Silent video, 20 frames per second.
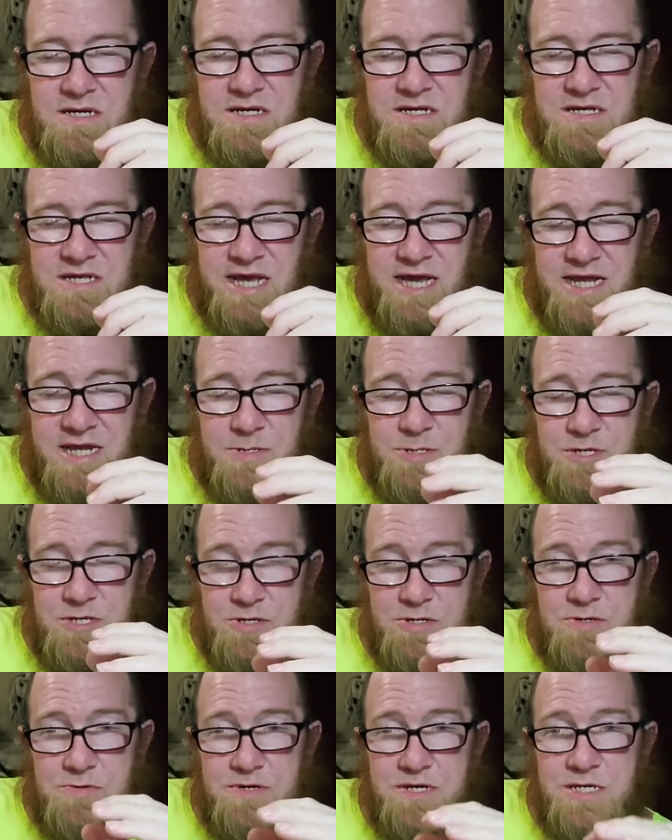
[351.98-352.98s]
that if you
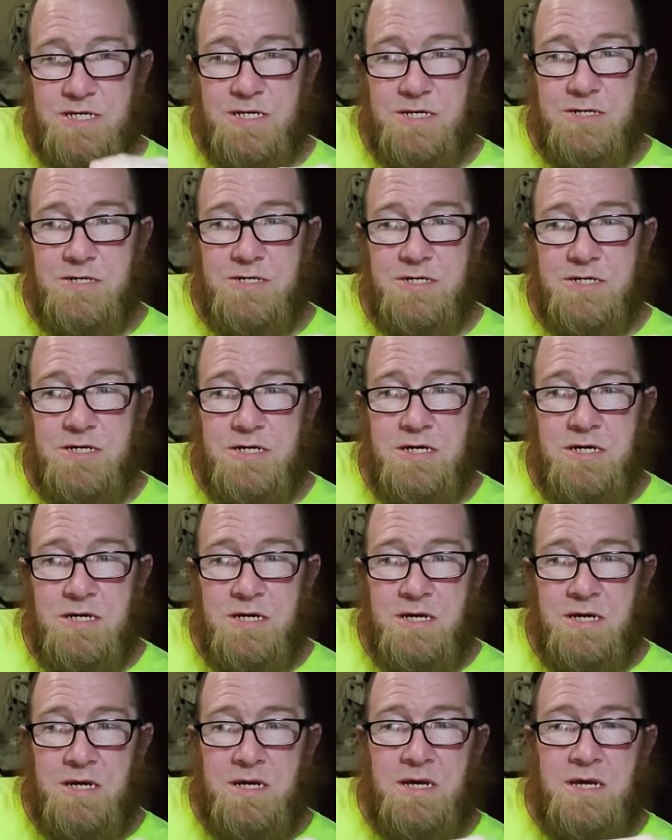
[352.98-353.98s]
do the research,
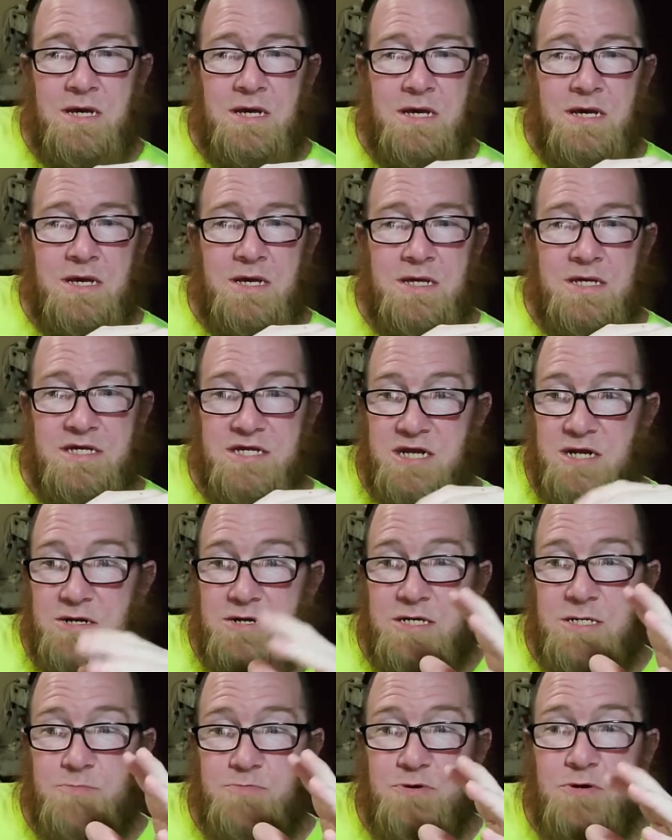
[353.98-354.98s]
there
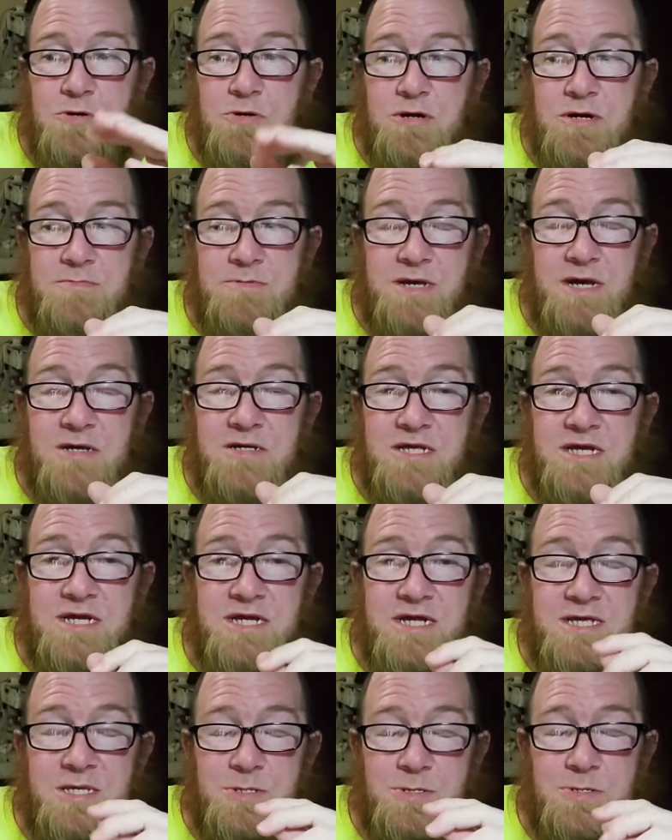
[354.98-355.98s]
is programs out there
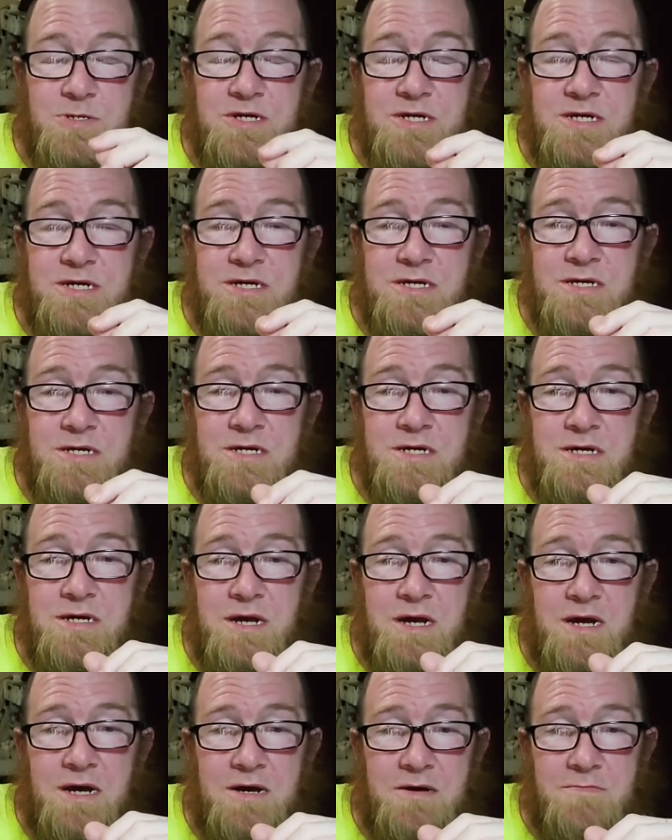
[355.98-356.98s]
that's free
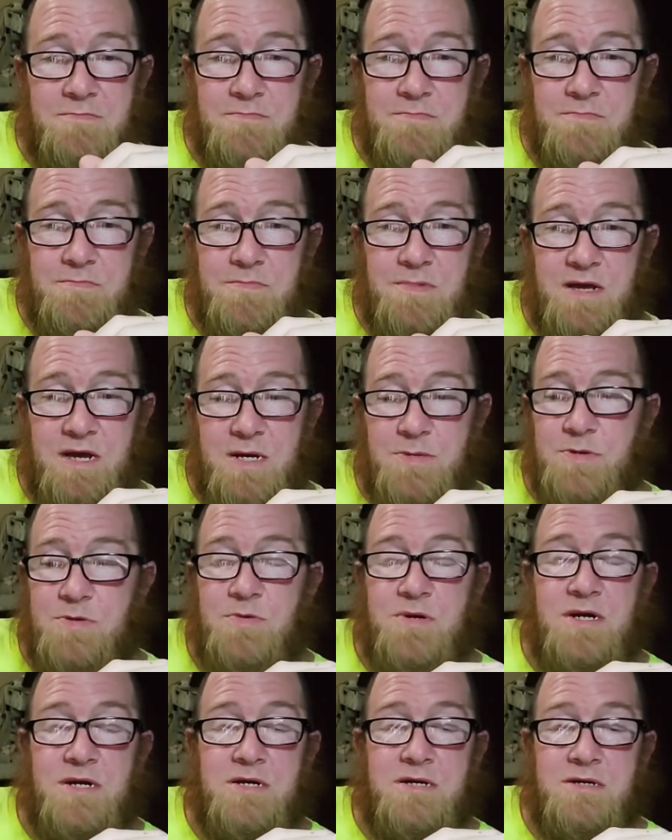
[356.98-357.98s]

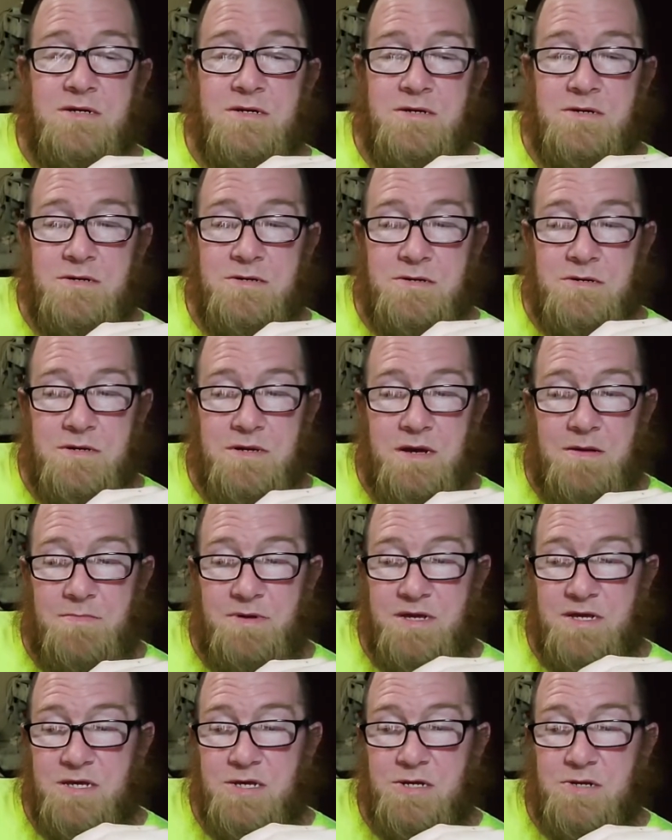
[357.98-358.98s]
everywhere. I
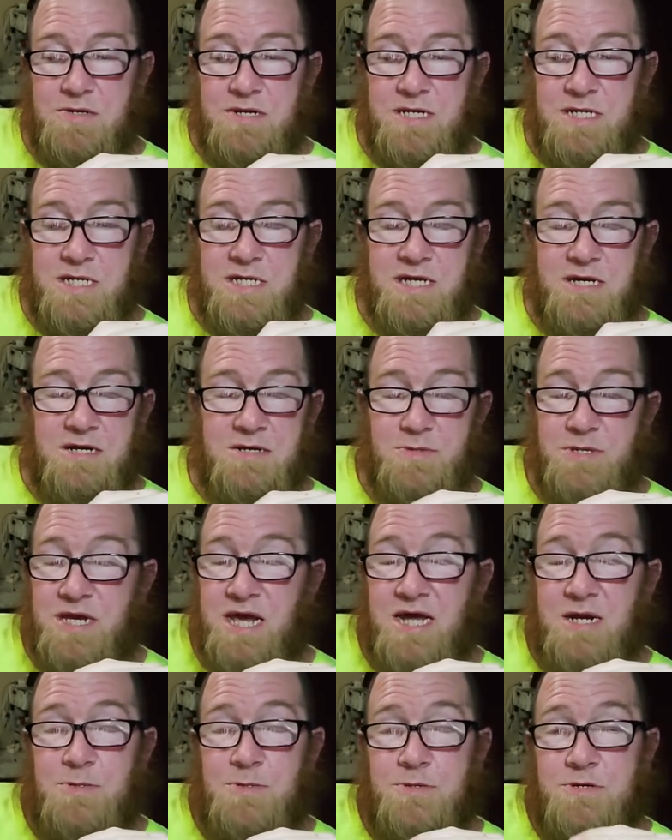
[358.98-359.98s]
mean, you don't necessarily, if you
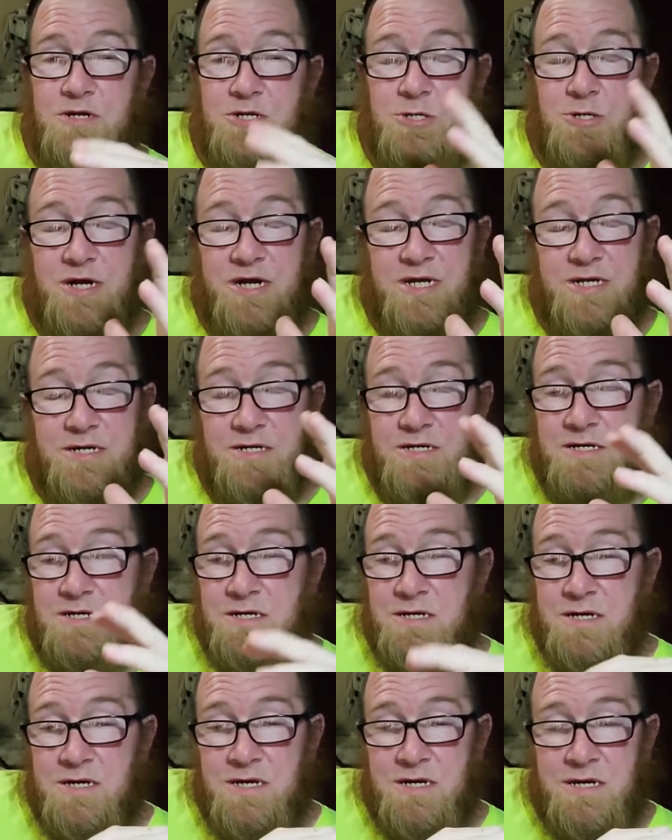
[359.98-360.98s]
can't afford a trainer,
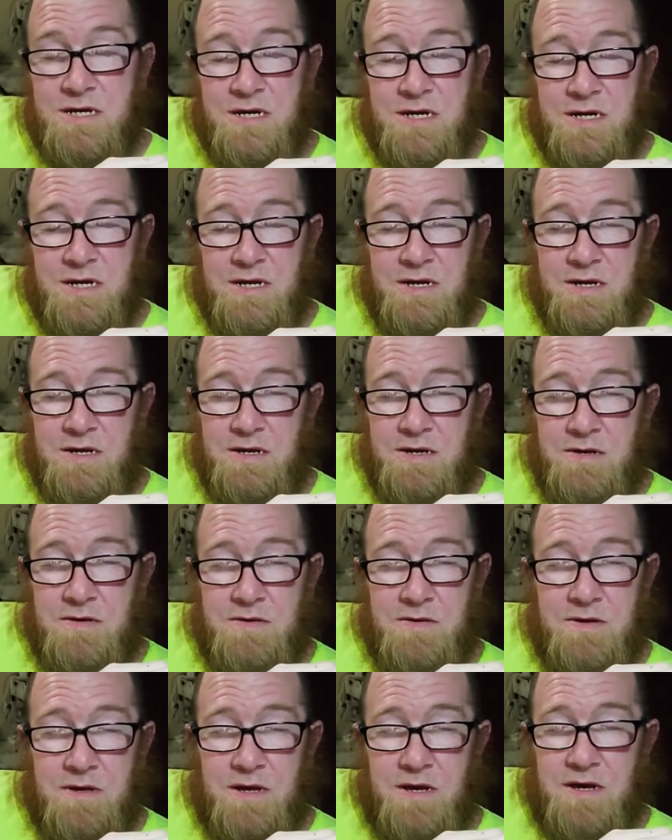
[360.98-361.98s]

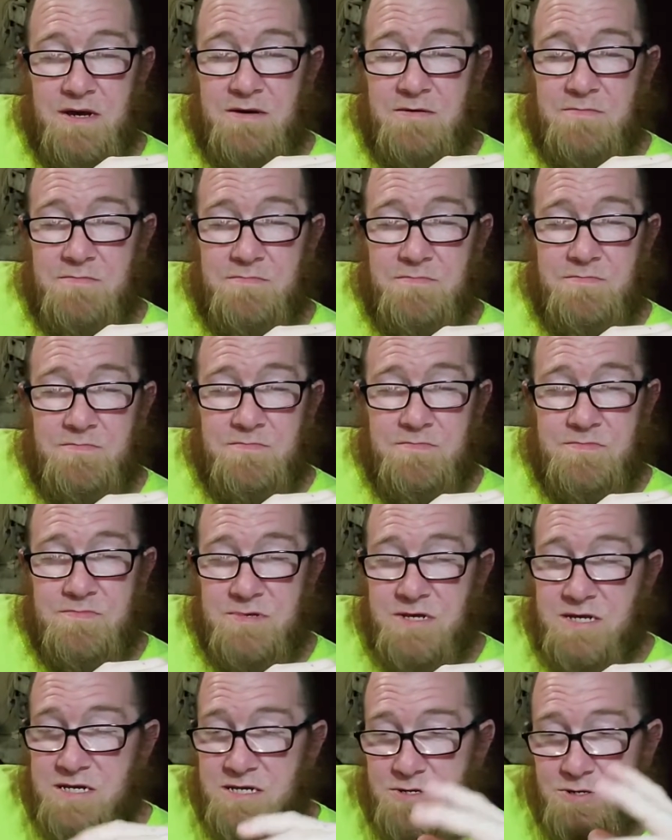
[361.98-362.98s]

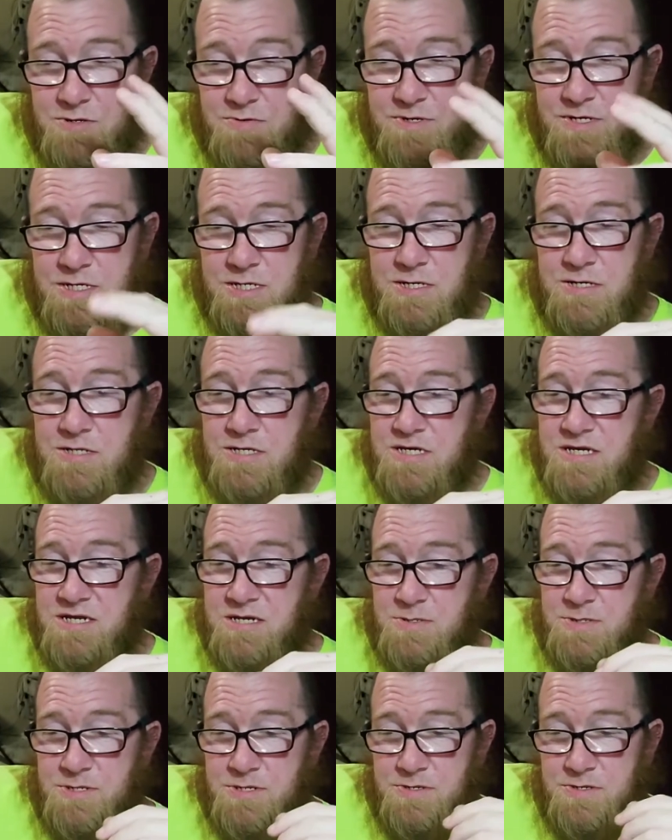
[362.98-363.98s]
then do the research. And
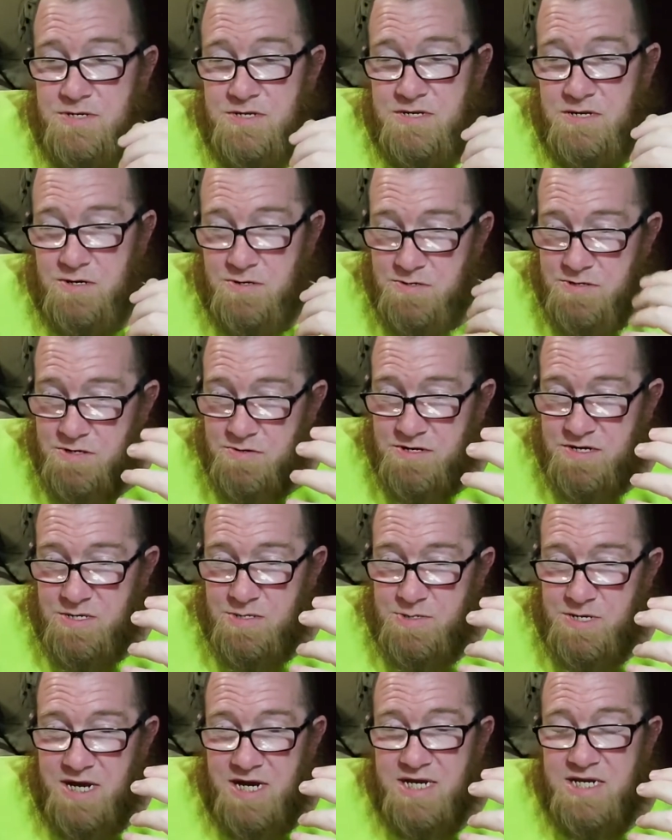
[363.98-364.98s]
if you don't know where to
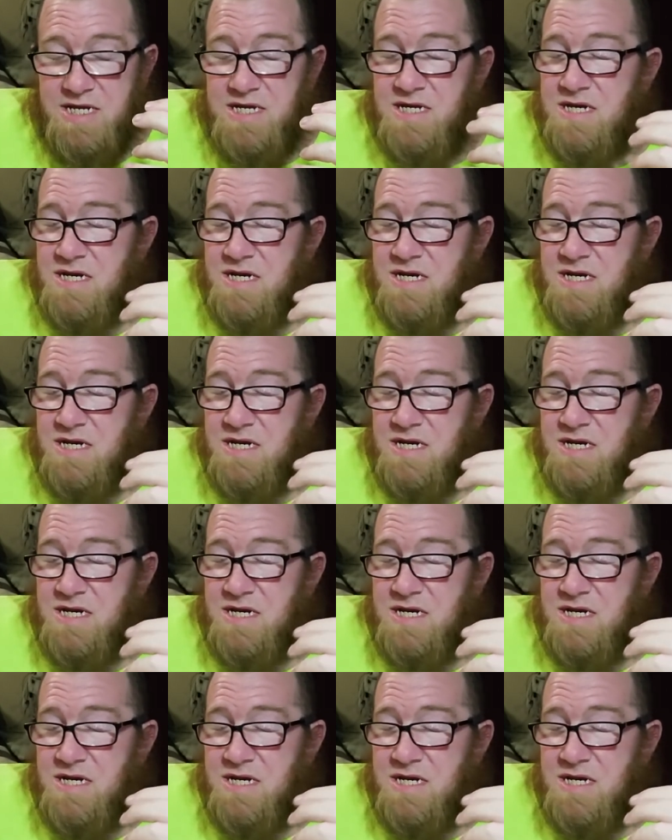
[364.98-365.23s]
find it,